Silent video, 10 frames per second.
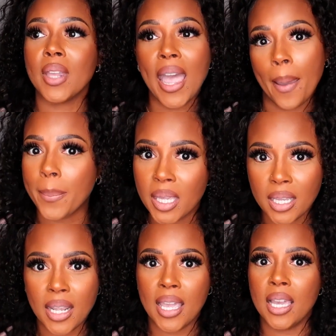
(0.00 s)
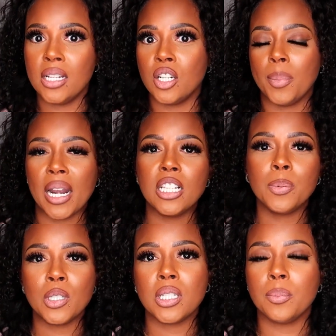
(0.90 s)
happen, and your body's
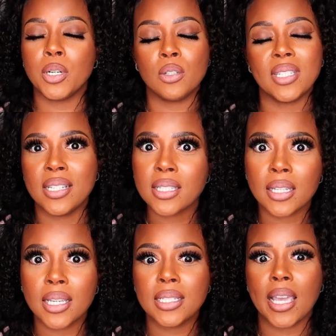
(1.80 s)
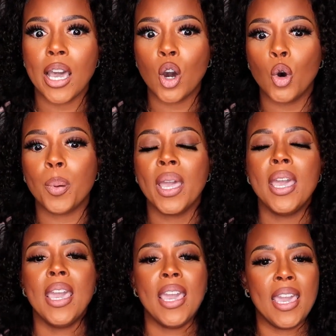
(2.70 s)
supposed to produce insulin to help
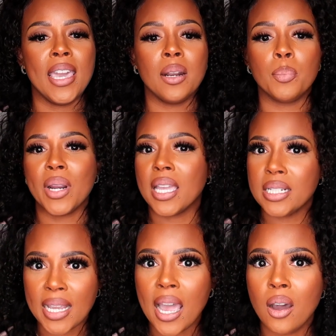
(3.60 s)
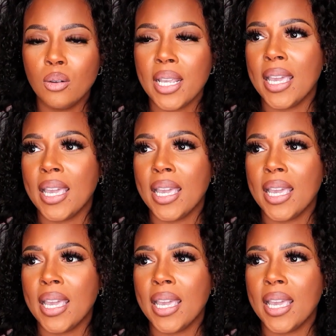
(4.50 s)
and bring it down.